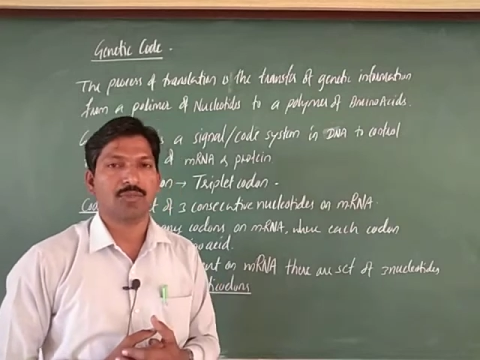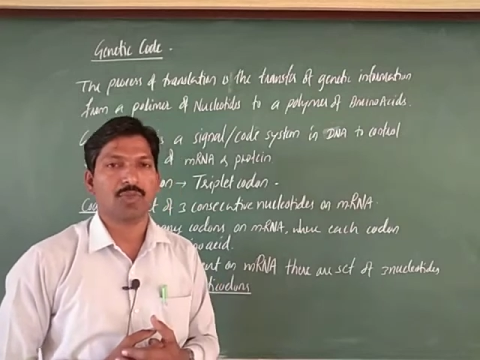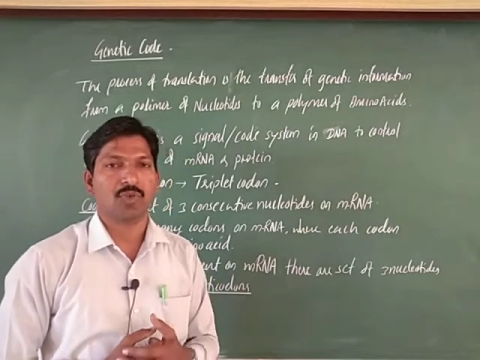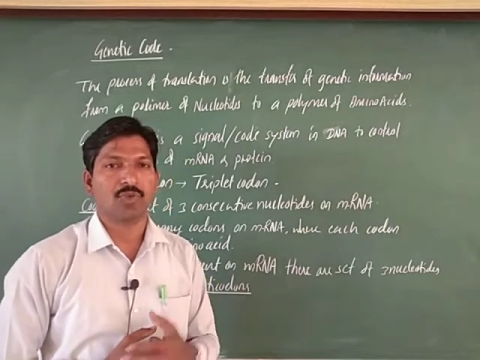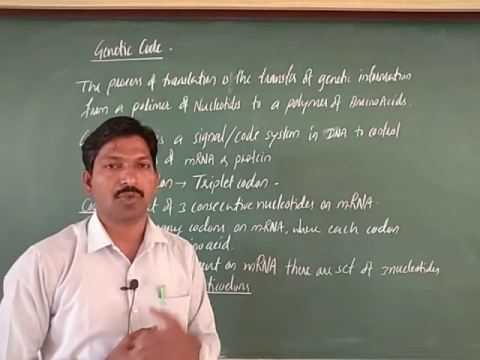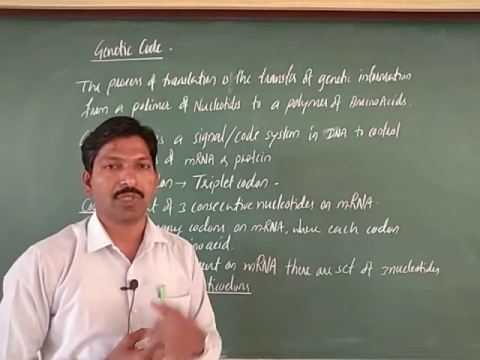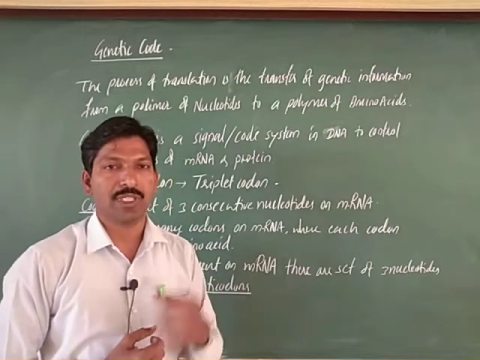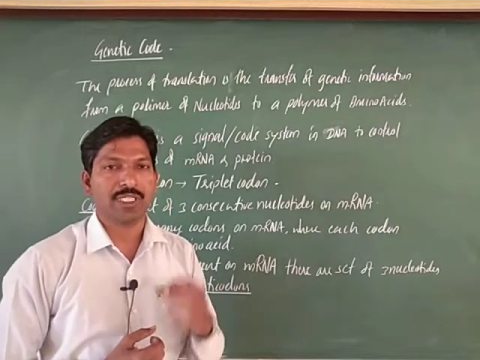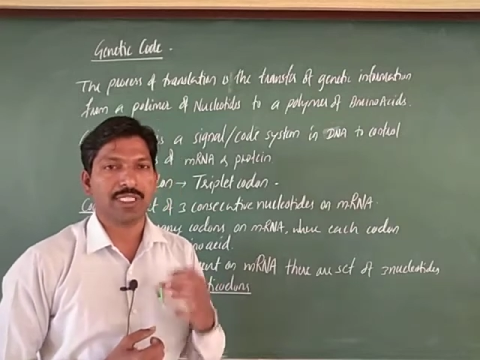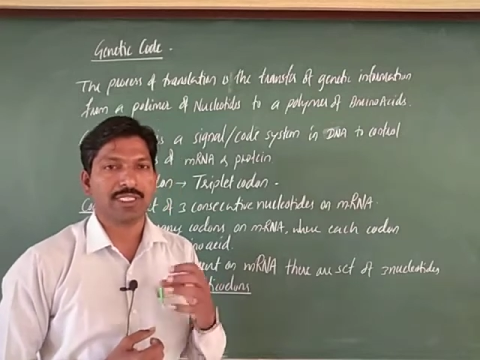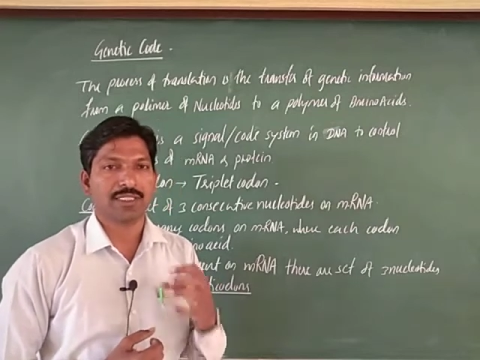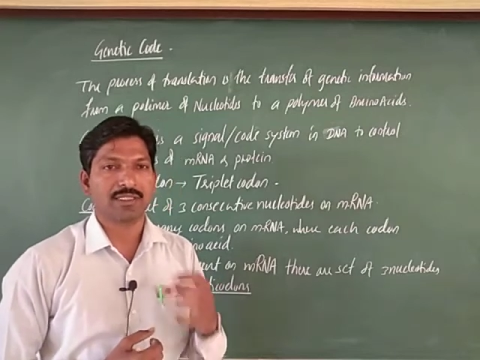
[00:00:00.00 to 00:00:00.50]

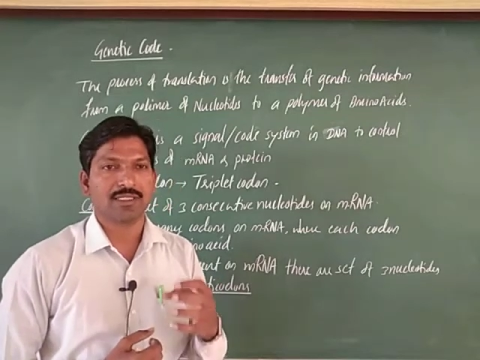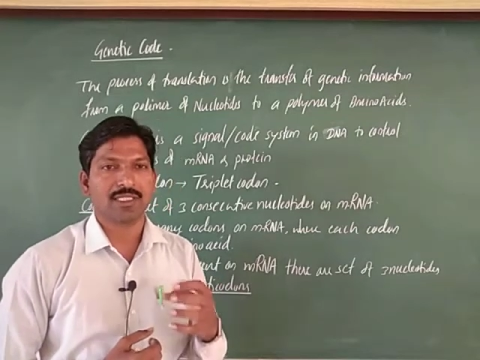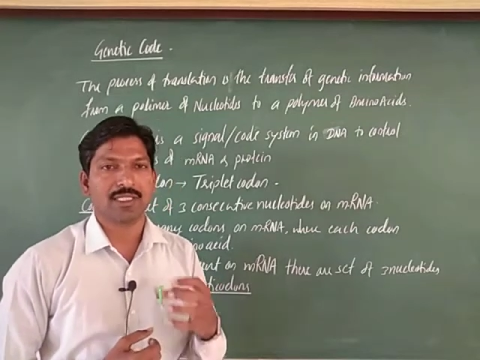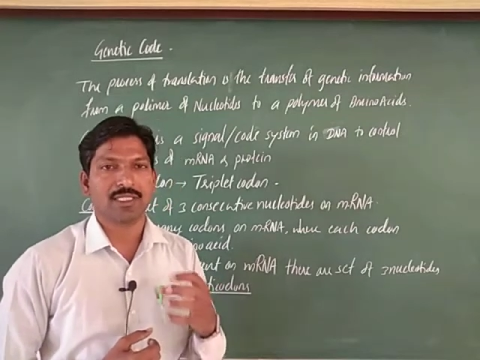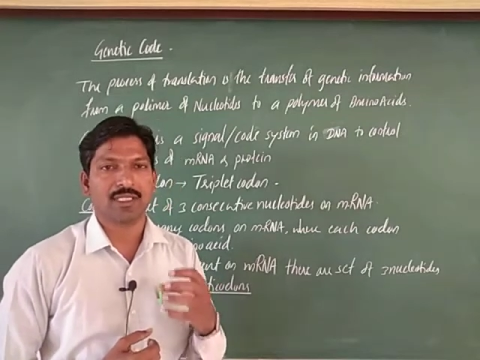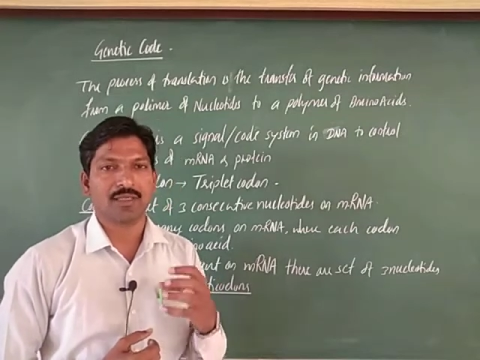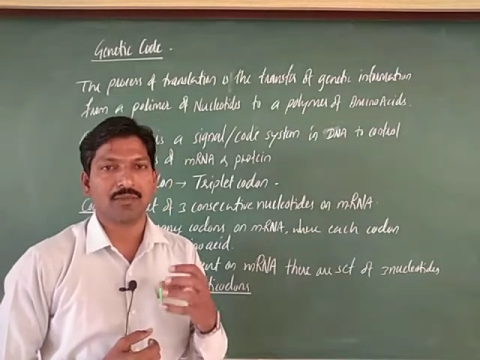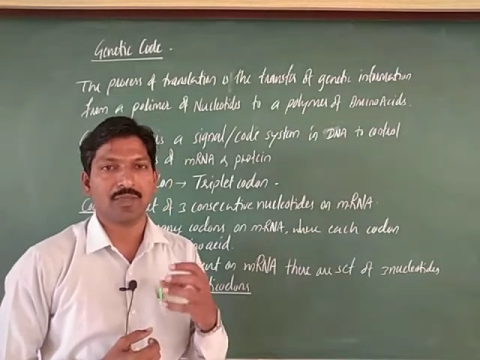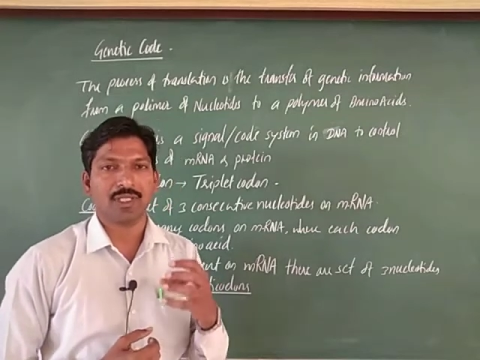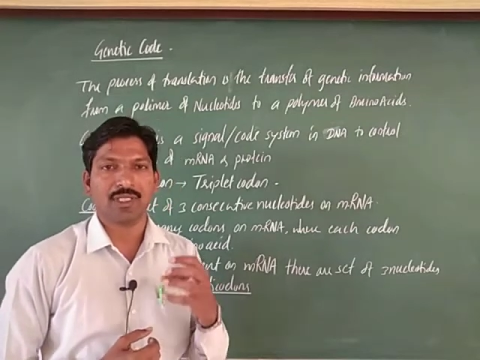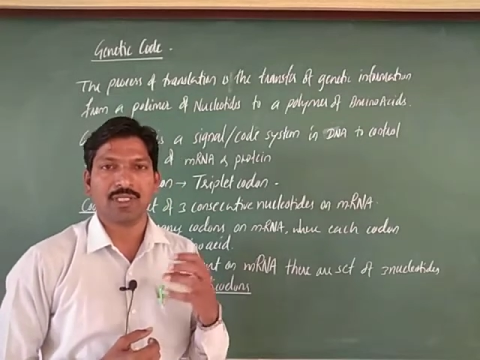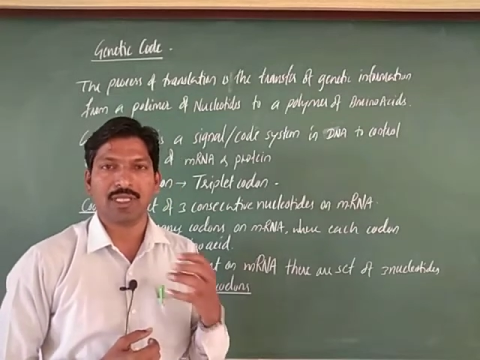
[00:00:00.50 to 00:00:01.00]
Protein is
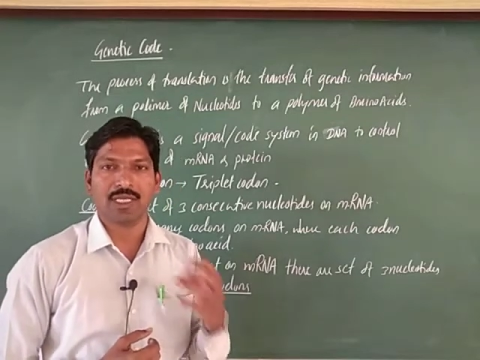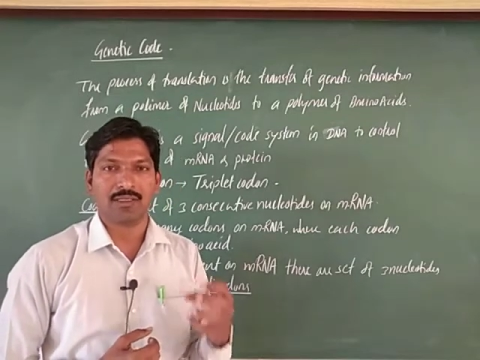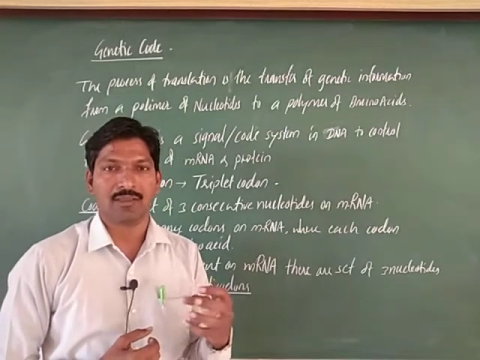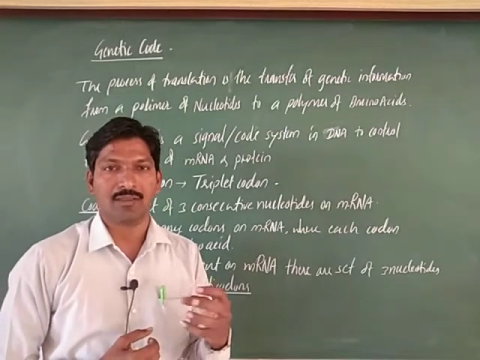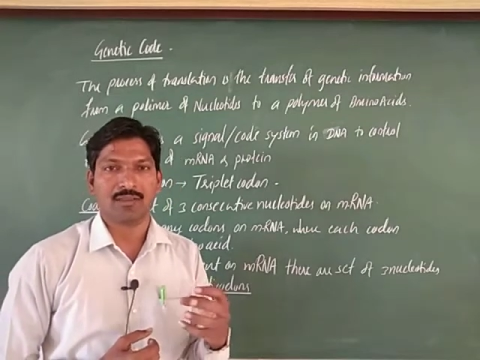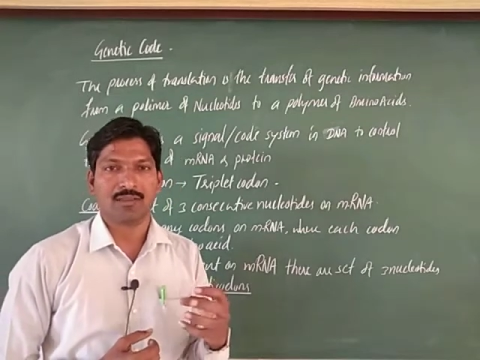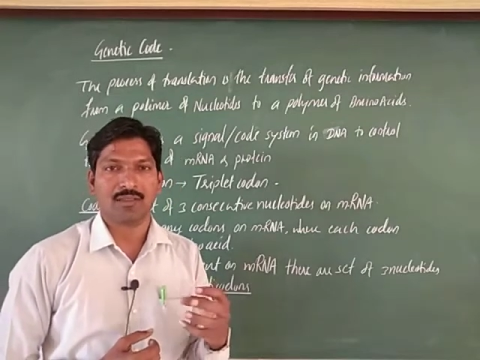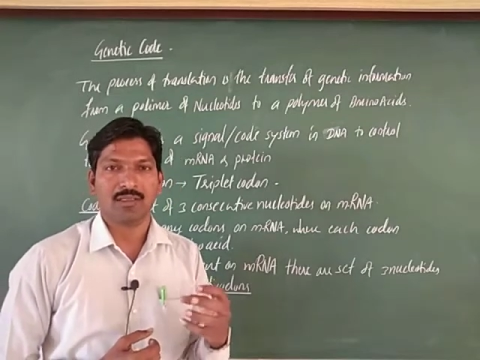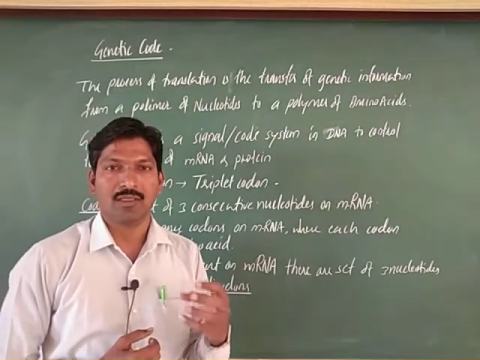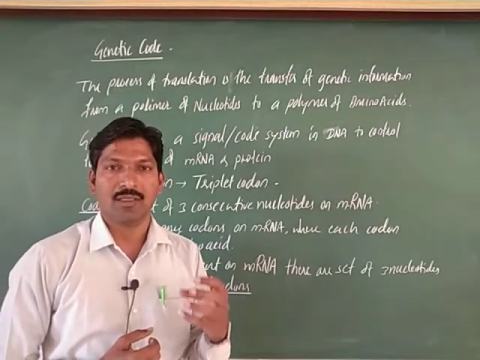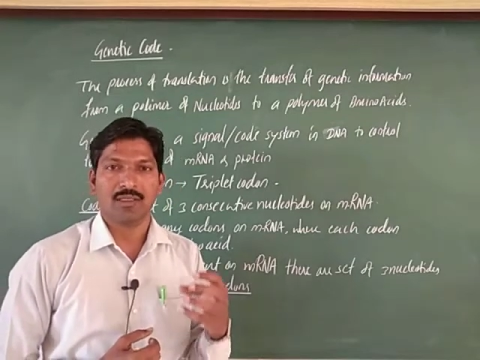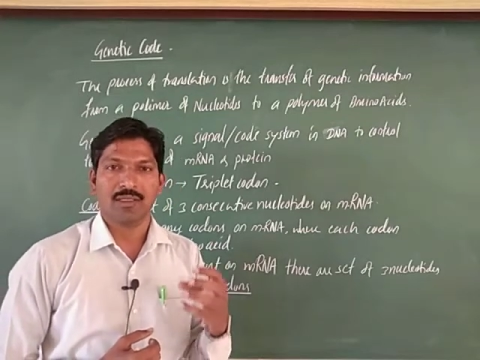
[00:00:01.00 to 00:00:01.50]
nothing but
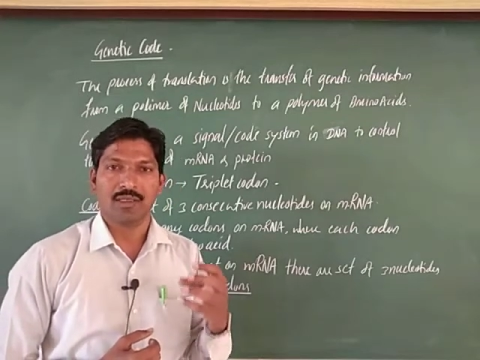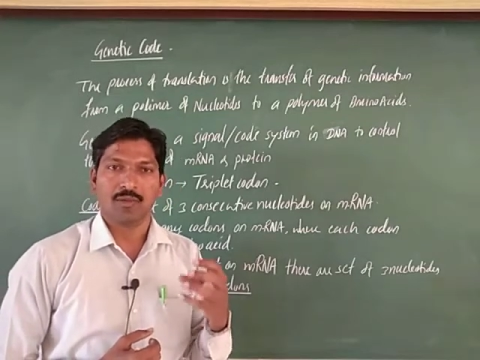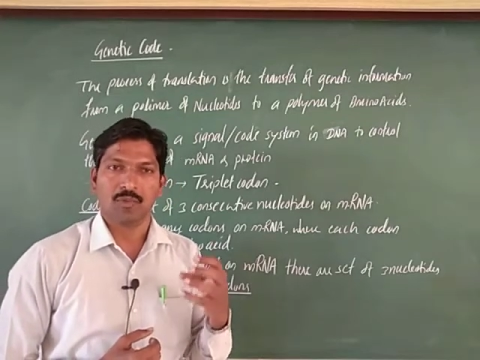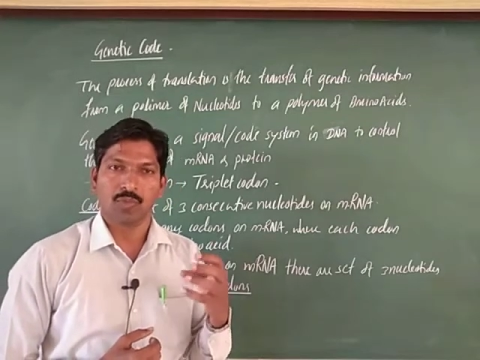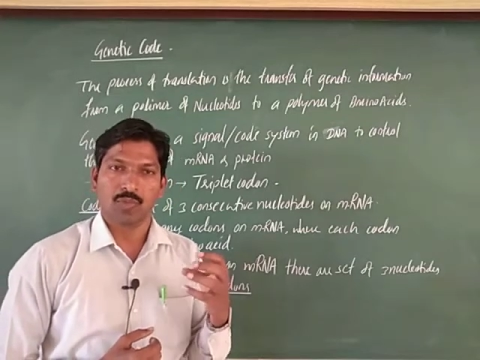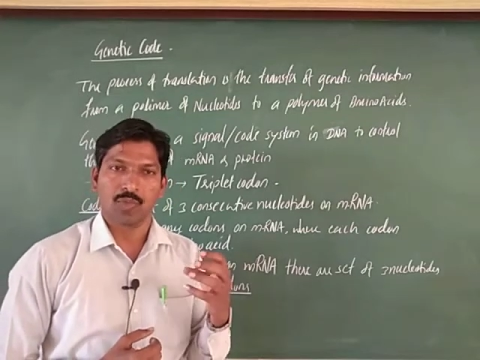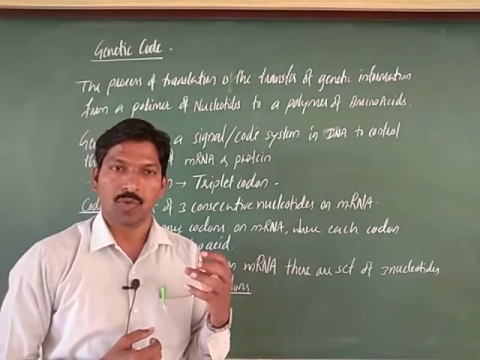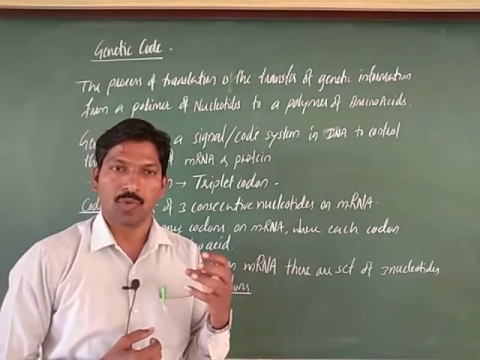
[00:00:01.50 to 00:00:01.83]
that